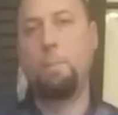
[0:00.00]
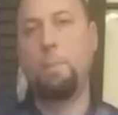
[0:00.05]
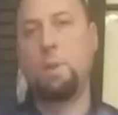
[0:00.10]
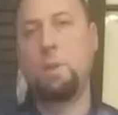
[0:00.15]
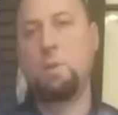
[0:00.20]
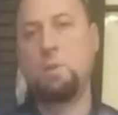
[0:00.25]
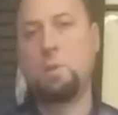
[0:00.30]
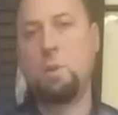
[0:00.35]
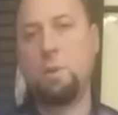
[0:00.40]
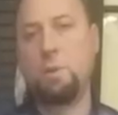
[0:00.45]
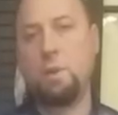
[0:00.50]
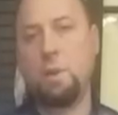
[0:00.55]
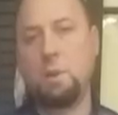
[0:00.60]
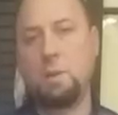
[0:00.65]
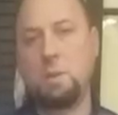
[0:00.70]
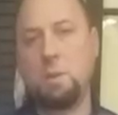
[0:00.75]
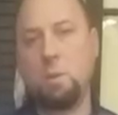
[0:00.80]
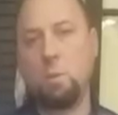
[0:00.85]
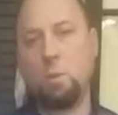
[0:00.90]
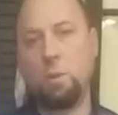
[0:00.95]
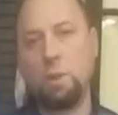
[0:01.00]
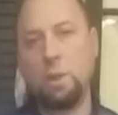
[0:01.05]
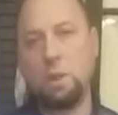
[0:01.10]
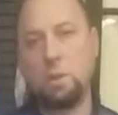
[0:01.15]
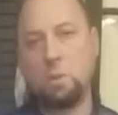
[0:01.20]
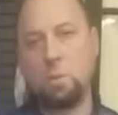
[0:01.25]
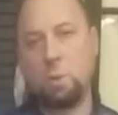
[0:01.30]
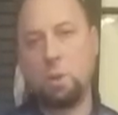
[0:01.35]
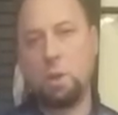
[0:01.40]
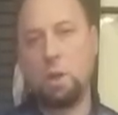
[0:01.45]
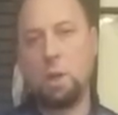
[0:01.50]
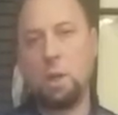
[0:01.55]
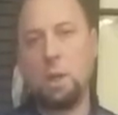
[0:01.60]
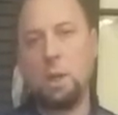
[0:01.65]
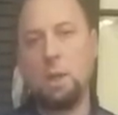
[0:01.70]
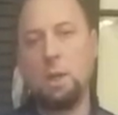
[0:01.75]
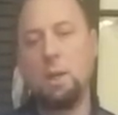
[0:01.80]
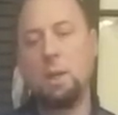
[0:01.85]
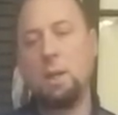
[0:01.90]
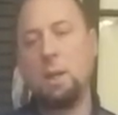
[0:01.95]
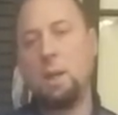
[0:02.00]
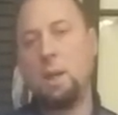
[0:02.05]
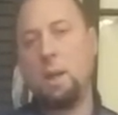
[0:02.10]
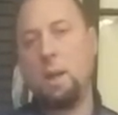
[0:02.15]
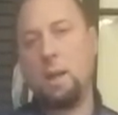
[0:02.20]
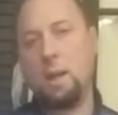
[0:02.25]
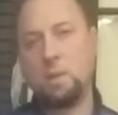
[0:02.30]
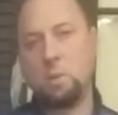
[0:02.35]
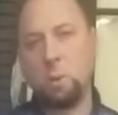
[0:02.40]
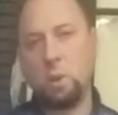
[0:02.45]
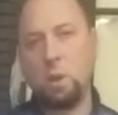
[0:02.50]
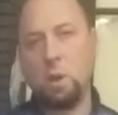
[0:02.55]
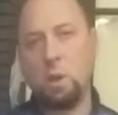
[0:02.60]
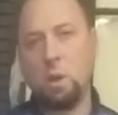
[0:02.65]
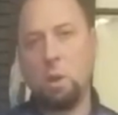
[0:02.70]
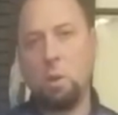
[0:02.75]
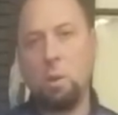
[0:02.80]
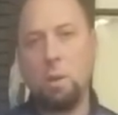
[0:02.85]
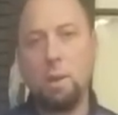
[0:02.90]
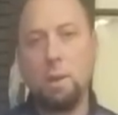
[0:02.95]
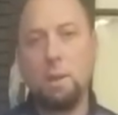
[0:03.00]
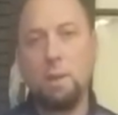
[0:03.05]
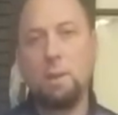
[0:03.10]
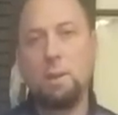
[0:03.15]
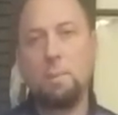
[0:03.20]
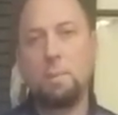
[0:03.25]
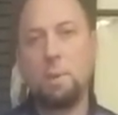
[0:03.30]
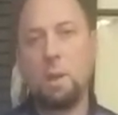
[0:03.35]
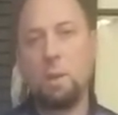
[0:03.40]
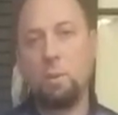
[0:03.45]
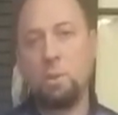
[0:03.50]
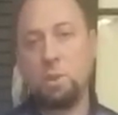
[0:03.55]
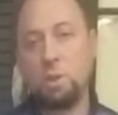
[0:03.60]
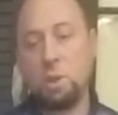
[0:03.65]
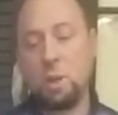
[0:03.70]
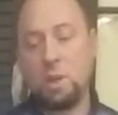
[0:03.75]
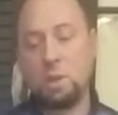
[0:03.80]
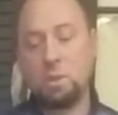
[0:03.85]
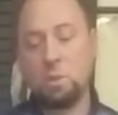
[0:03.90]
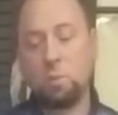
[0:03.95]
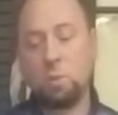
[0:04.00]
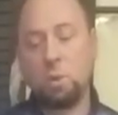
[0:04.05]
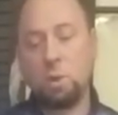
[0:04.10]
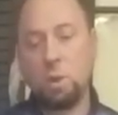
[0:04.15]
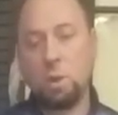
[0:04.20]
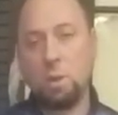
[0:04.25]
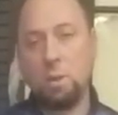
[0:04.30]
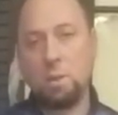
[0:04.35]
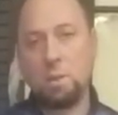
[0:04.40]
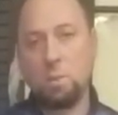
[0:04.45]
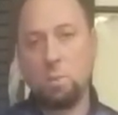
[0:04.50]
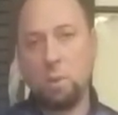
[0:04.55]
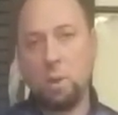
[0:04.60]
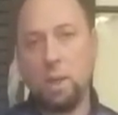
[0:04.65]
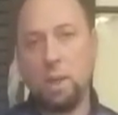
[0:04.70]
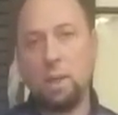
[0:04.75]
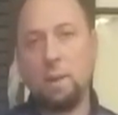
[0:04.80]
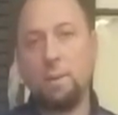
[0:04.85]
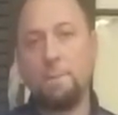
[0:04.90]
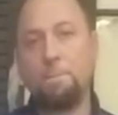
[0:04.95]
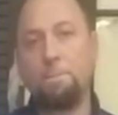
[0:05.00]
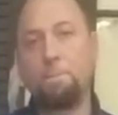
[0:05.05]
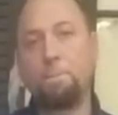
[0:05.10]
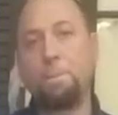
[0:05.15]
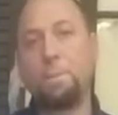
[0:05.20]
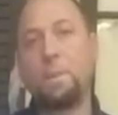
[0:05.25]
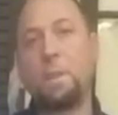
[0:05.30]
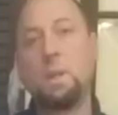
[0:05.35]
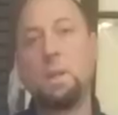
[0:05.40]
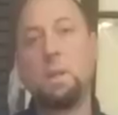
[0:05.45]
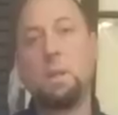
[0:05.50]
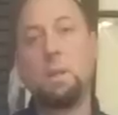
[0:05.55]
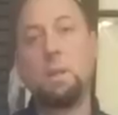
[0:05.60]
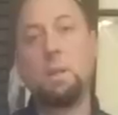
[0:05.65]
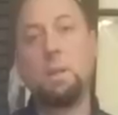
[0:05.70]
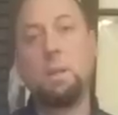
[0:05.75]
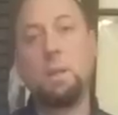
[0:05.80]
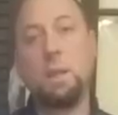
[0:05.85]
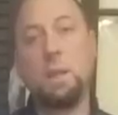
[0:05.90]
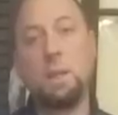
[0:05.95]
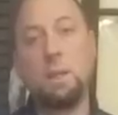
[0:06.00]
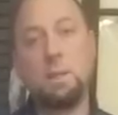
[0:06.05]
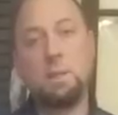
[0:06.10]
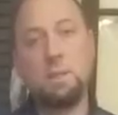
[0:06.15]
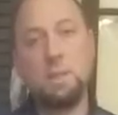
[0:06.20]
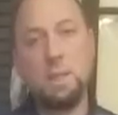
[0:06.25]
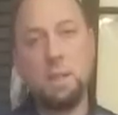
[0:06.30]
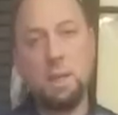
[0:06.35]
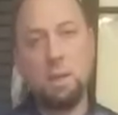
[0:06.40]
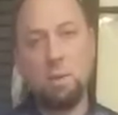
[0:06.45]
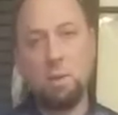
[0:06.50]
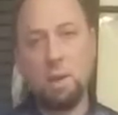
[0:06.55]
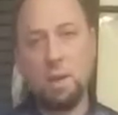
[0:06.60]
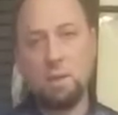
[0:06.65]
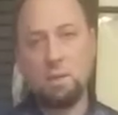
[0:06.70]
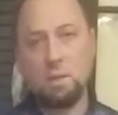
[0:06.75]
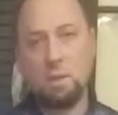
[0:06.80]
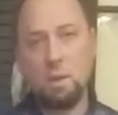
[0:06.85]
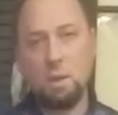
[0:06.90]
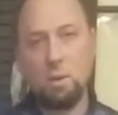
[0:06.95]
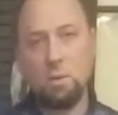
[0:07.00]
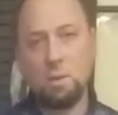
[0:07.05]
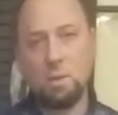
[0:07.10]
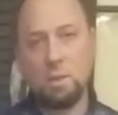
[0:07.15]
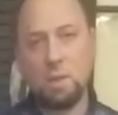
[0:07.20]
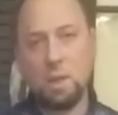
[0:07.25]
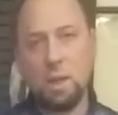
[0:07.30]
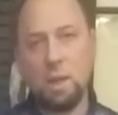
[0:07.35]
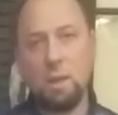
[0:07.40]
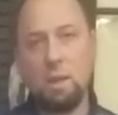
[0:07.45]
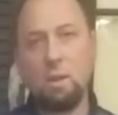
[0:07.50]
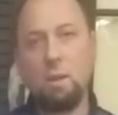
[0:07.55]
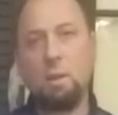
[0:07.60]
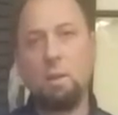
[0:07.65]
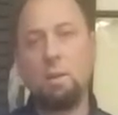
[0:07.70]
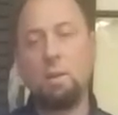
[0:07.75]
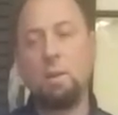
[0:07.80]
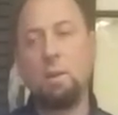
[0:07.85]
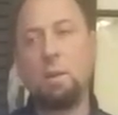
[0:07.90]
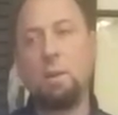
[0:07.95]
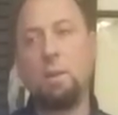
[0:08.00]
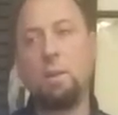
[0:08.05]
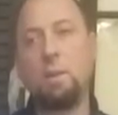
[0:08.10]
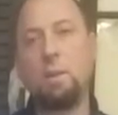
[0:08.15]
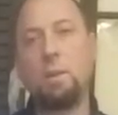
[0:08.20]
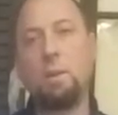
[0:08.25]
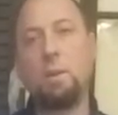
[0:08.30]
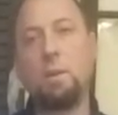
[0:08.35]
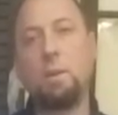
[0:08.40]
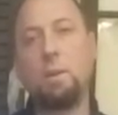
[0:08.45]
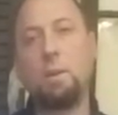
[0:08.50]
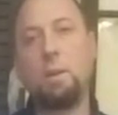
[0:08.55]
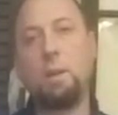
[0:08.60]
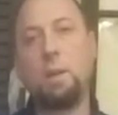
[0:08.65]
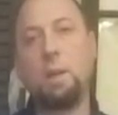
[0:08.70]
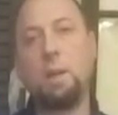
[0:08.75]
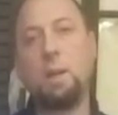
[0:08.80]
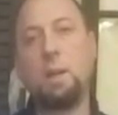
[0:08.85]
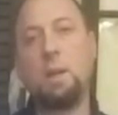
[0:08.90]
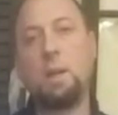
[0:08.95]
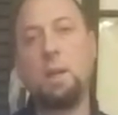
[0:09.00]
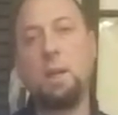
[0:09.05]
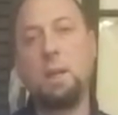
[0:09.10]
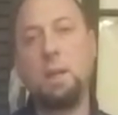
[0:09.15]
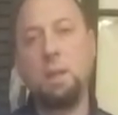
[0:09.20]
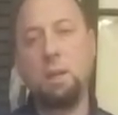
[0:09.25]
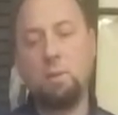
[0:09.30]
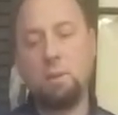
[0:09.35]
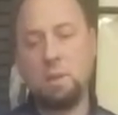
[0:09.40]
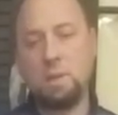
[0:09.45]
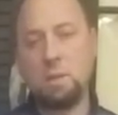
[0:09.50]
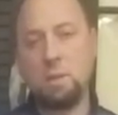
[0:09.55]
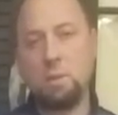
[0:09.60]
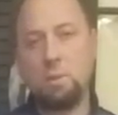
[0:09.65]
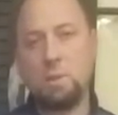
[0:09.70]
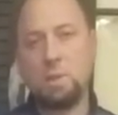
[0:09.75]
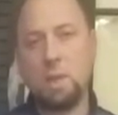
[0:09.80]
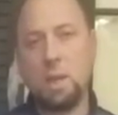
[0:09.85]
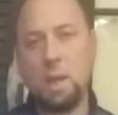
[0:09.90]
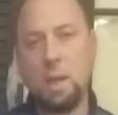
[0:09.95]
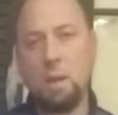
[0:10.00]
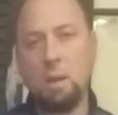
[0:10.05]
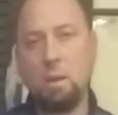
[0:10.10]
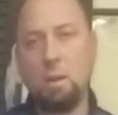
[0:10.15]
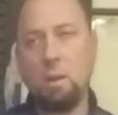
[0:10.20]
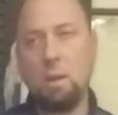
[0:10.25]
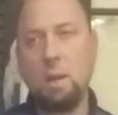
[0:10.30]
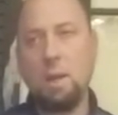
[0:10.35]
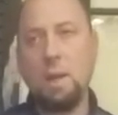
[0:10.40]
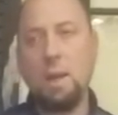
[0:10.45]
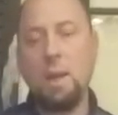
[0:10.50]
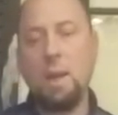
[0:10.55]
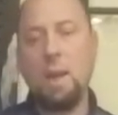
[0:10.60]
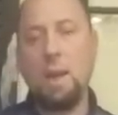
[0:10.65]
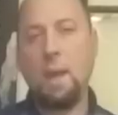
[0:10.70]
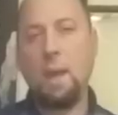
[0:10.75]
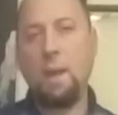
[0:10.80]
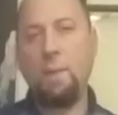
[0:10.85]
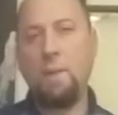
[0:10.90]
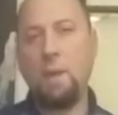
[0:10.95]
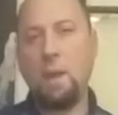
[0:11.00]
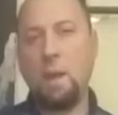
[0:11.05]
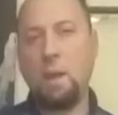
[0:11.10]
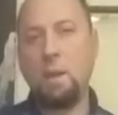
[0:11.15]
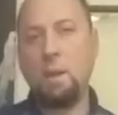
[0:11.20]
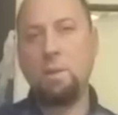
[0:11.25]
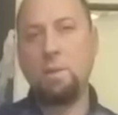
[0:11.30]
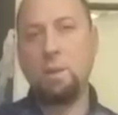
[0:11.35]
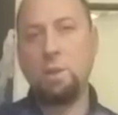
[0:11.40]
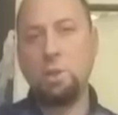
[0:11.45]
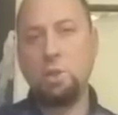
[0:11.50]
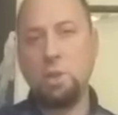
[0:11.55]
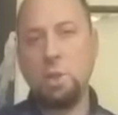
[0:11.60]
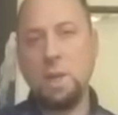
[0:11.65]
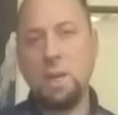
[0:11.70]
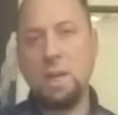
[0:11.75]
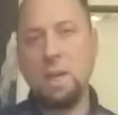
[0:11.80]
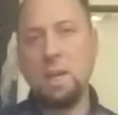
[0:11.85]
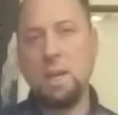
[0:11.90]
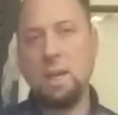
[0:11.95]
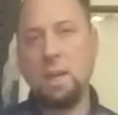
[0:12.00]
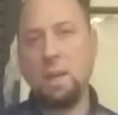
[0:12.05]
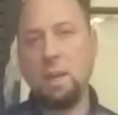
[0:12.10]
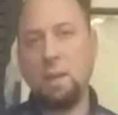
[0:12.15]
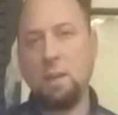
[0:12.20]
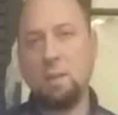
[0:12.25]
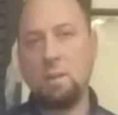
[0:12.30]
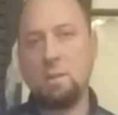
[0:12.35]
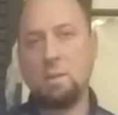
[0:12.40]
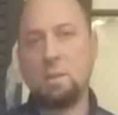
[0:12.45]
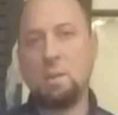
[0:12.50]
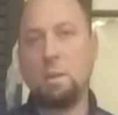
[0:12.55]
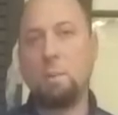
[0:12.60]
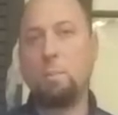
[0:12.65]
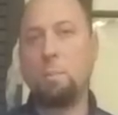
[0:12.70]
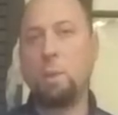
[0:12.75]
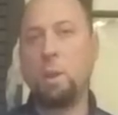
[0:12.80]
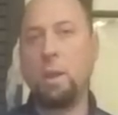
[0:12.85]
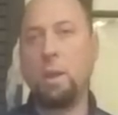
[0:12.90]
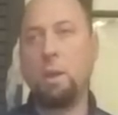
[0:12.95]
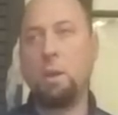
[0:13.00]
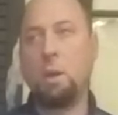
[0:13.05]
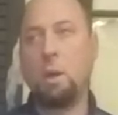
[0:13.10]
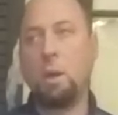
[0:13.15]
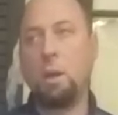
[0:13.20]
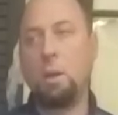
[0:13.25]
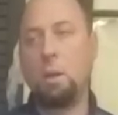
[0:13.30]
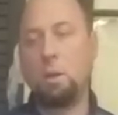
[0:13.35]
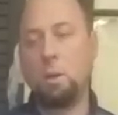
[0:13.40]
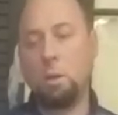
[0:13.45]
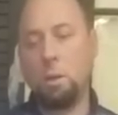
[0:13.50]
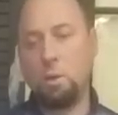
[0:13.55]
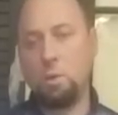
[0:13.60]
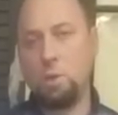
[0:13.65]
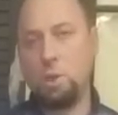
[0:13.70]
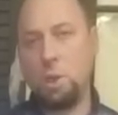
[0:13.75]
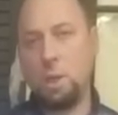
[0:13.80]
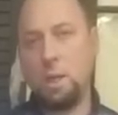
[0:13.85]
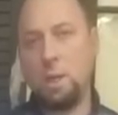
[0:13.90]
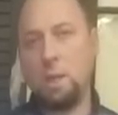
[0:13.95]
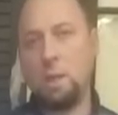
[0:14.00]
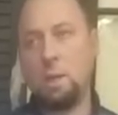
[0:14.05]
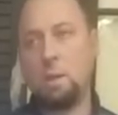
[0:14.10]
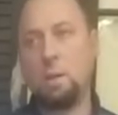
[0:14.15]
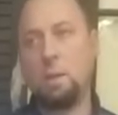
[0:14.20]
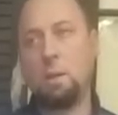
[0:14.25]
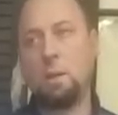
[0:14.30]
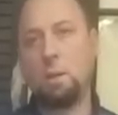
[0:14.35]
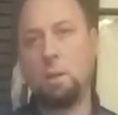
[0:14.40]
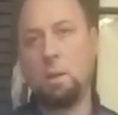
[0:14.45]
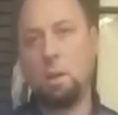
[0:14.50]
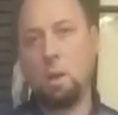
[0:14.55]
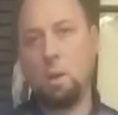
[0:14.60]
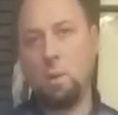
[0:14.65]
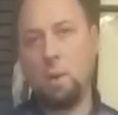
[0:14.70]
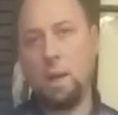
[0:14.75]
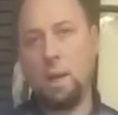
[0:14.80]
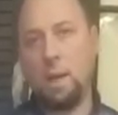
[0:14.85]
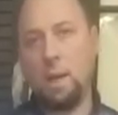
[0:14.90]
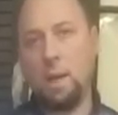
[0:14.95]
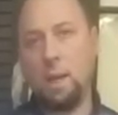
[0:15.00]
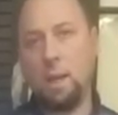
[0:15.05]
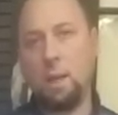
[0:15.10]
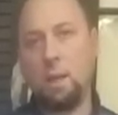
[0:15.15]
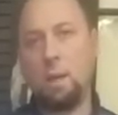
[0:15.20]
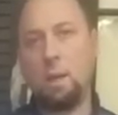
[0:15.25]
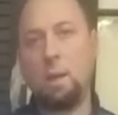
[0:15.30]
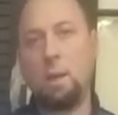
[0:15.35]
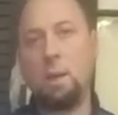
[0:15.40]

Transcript: But those are all things that we'll need to work on as we go. But I want you guys to work on this week the D grace note scale, the E grace note scale, and then the GDEs played on low G, low A,